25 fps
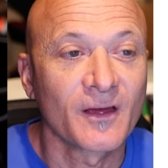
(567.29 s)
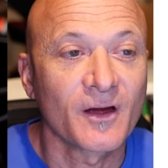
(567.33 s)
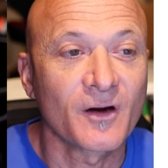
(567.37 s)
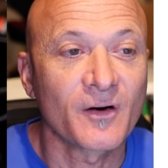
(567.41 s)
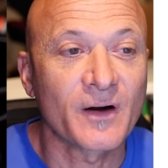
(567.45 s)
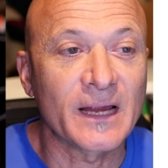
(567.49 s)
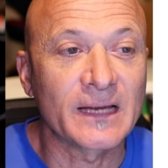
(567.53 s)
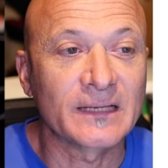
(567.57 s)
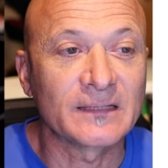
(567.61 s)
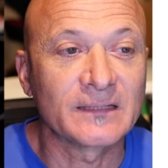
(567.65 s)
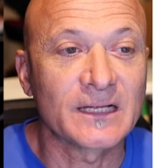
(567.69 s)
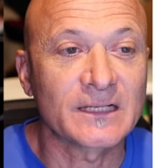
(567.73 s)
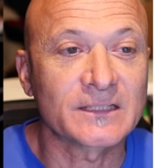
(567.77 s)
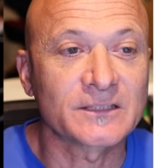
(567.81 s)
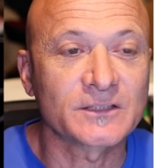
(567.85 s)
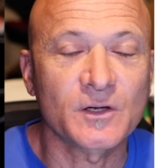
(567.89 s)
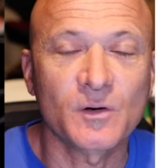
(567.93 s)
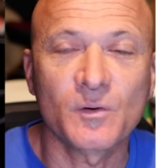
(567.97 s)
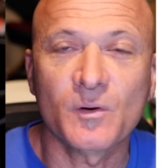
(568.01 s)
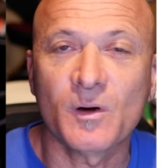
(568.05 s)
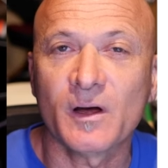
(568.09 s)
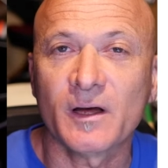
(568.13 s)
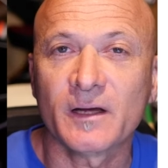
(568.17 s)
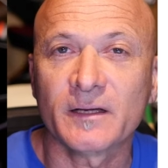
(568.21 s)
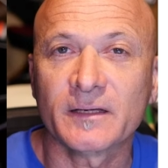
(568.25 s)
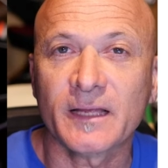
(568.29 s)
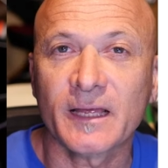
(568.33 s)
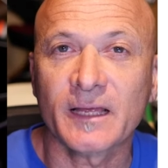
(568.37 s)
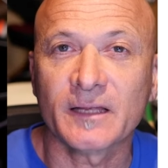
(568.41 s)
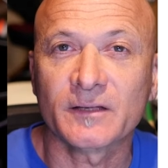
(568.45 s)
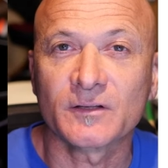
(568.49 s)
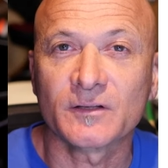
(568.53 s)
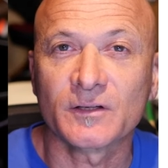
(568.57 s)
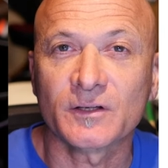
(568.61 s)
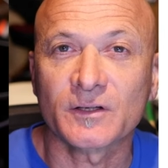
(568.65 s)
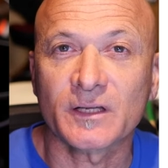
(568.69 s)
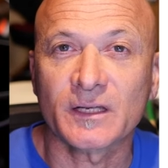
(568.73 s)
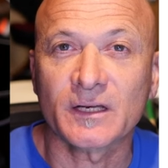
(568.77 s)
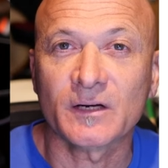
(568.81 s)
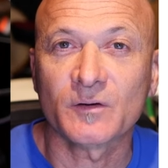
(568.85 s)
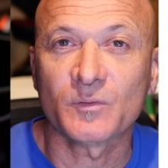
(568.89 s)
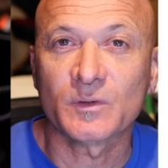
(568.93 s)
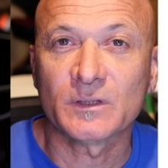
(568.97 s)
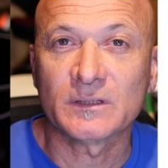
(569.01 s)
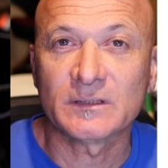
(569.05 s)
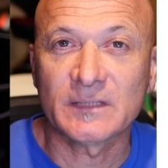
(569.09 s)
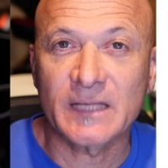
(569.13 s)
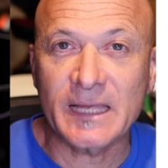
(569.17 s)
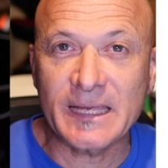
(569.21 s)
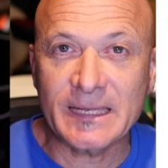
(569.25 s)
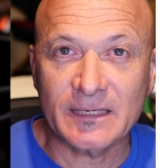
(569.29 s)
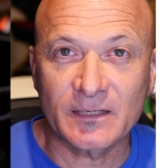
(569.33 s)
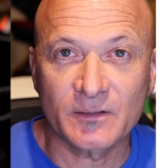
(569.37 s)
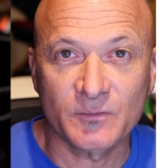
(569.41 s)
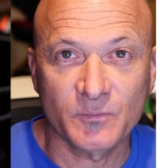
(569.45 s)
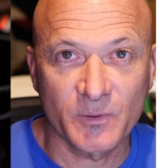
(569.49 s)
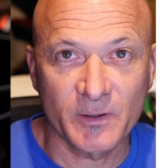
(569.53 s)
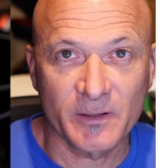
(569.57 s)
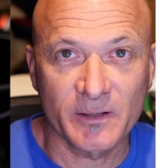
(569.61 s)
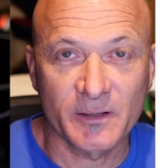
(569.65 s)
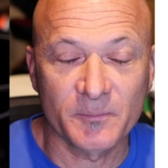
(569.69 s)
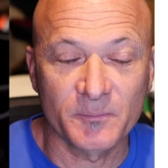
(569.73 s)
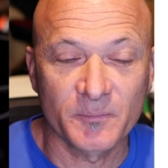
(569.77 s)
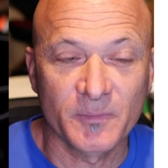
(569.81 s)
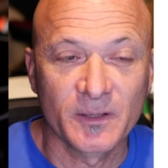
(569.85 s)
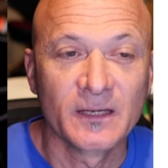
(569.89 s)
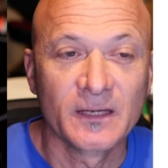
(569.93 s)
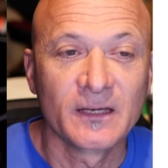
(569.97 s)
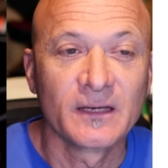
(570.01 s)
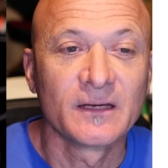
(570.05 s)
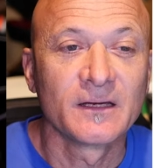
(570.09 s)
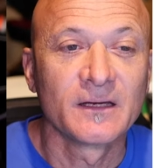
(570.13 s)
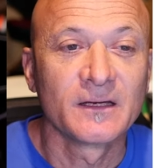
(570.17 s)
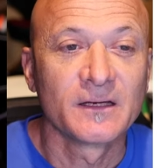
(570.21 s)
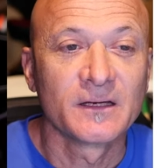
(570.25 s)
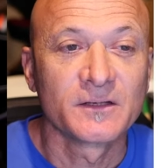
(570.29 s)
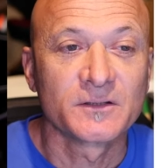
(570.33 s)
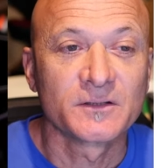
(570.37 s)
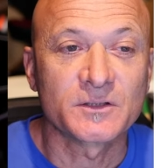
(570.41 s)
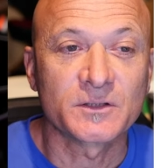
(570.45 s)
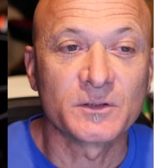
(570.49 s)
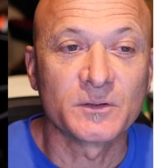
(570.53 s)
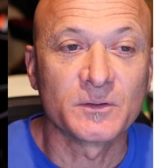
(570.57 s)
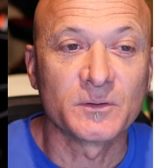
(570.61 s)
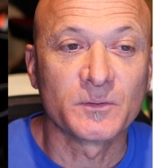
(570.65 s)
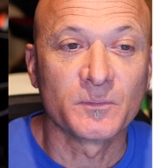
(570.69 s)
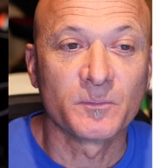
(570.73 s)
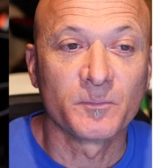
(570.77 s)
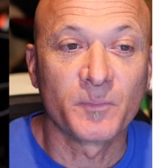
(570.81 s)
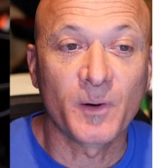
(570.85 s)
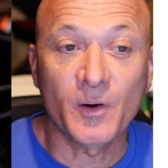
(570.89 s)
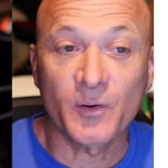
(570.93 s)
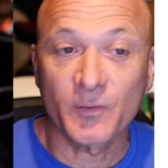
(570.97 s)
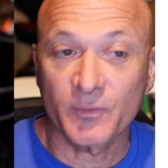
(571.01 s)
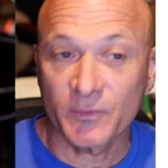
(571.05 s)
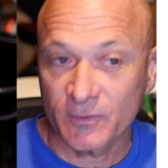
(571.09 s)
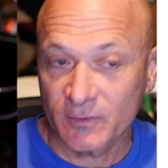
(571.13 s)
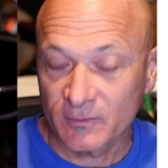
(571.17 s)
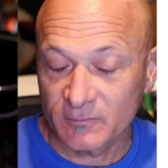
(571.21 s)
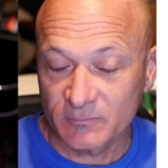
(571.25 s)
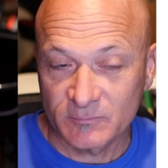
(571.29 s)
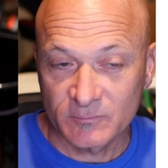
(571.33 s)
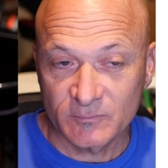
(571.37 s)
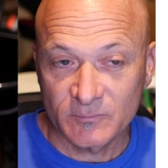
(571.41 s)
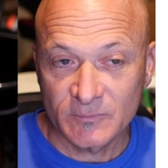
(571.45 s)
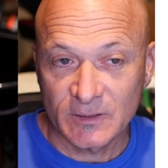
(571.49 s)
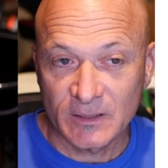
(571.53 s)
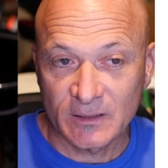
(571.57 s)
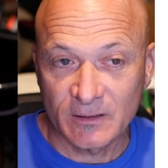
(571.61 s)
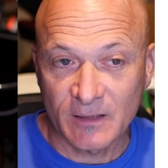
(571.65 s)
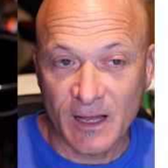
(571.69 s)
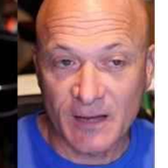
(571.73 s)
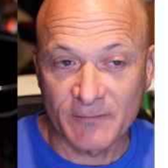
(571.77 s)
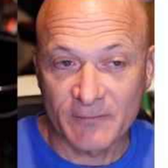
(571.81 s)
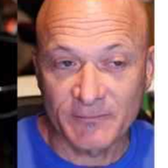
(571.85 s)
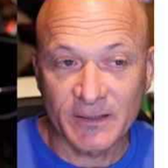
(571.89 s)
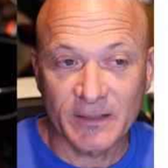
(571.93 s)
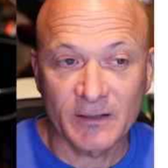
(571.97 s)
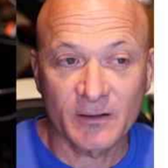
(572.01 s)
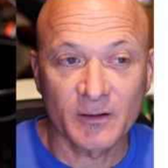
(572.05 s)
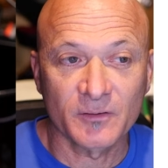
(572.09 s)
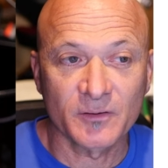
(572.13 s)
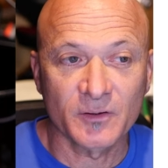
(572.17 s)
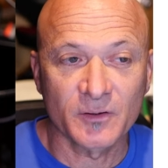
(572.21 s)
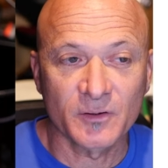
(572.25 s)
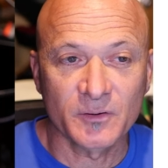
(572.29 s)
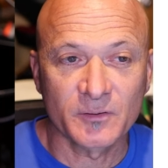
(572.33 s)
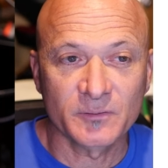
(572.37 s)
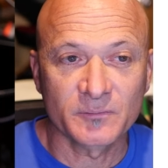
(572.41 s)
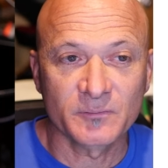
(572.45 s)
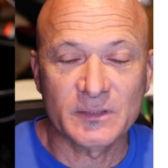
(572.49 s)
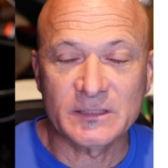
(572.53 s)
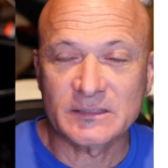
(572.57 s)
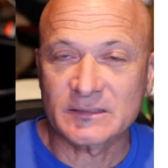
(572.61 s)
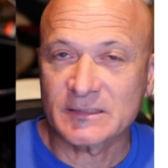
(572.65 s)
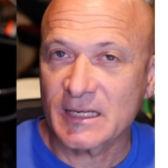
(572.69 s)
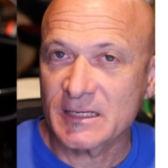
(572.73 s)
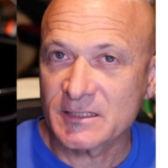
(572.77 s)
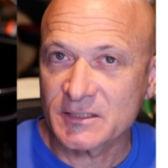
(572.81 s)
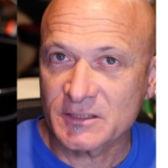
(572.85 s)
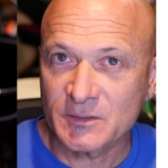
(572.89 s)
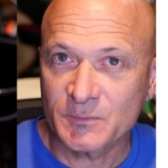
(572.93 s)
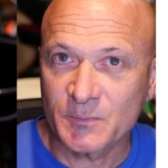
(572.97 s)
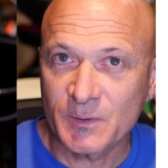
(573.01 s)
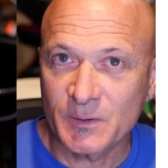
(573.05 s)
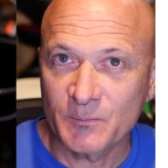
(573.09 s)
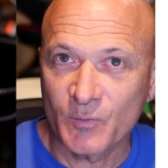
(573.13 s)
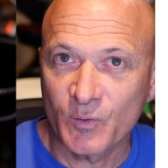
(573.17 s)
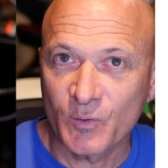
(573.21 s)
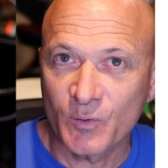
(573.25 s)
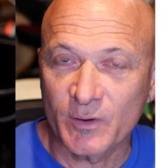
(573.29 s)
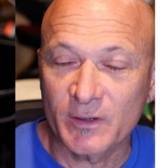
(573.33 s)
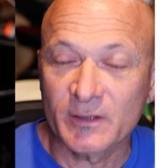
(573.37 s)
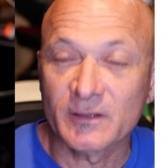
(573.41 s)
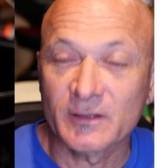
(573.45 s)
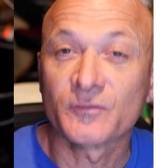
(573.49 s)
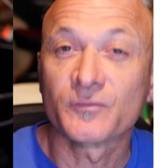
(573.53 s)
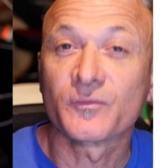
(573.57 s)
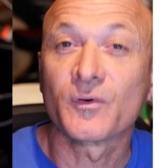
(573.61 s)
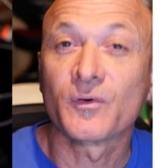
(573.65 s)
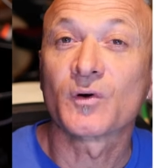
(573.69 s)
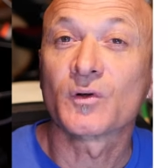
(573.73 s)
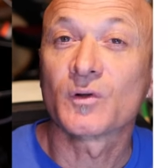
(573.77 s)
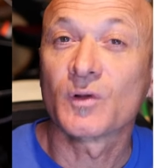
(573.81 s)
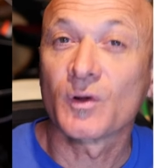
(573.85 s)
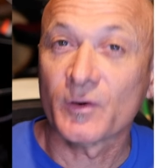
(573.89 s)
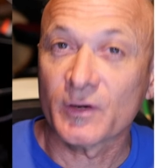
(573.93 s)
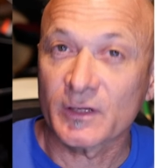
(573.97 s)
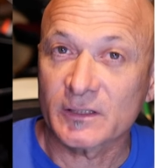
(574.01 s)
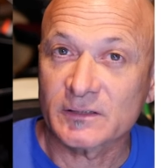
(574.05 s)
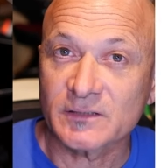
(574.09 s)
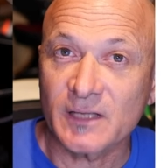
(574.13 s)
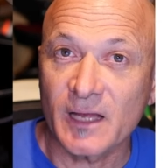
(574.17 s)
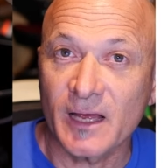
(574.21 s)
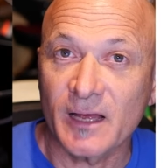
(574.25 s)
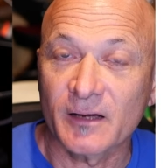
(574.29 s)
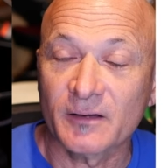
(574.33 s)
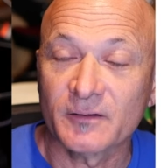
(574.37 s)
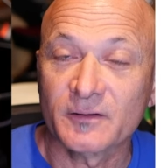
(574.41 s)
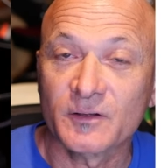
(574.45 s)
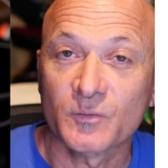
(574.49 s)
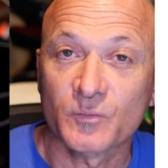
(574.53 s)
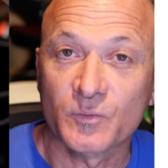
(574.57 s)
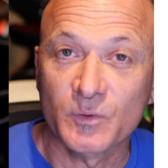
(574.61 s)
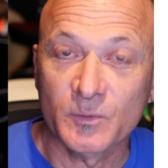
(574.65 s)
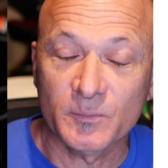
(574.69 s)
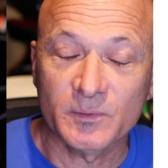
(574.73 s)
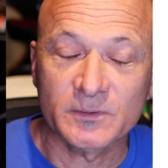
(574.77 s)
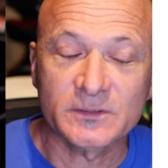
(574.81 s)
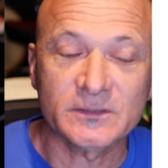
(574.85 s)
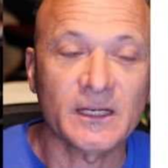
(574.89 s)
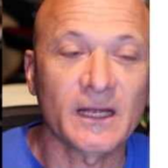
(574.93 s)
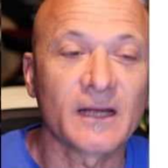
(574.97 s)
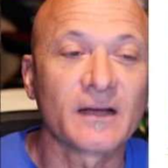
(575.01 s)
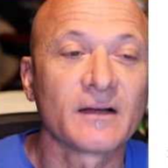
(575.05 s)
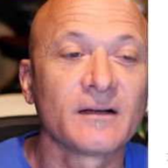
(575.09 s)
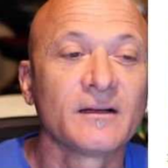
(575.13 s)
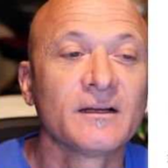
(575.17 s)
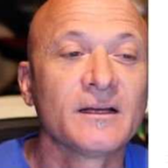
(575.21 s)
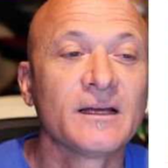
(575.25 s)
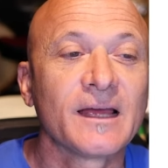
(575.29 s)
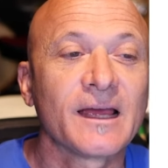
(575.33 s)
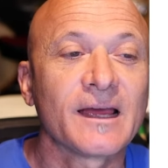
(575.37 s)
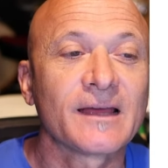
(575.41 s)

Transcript: All right, let's go on and look at a related rhythm to both clave, although this tends to be more in the folkloric style, in the rumba style,